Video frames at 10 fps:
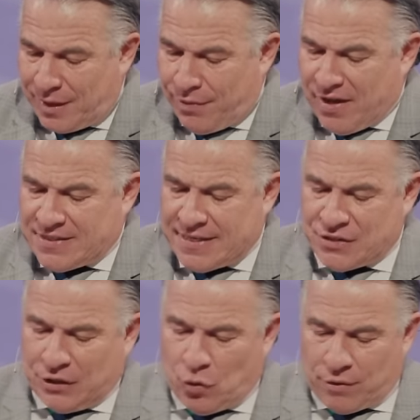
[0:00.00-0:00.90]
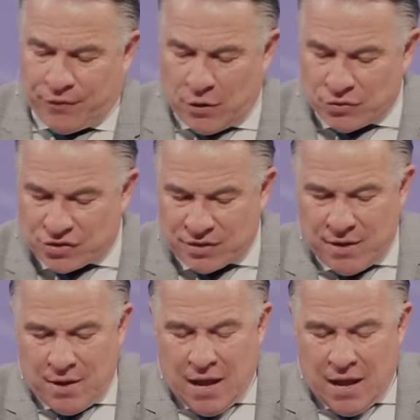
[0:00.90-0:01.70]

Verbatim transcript: Thus says the Lord of hosts